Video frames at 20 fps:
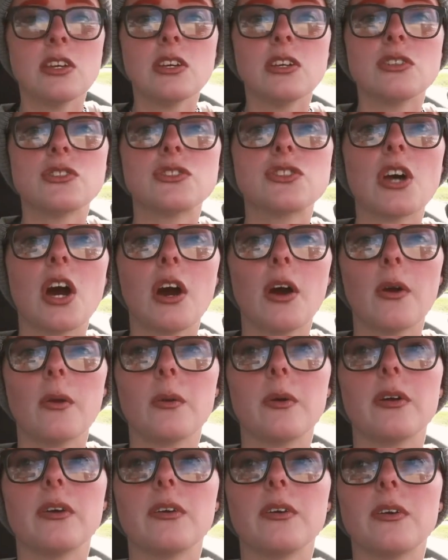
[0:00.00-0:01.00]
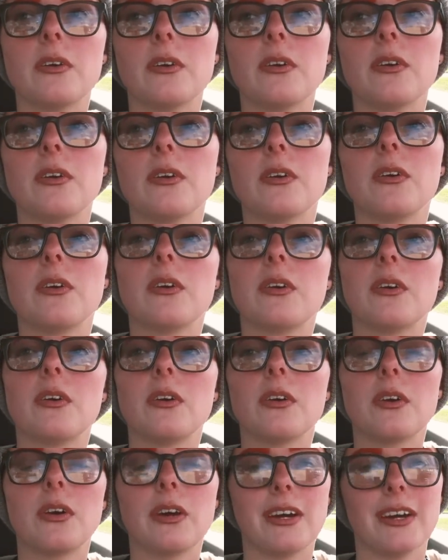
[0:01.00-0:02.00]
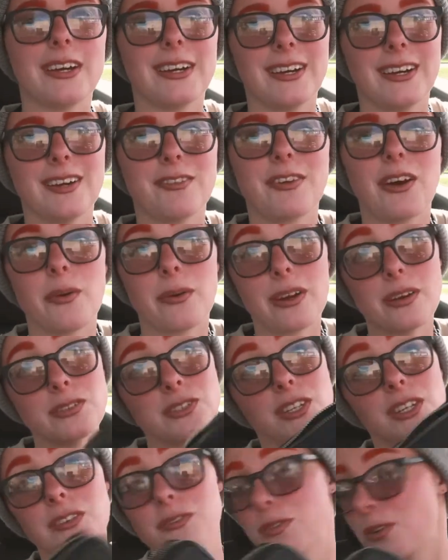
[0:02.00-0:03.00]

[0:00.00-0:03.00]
So I found what I was looking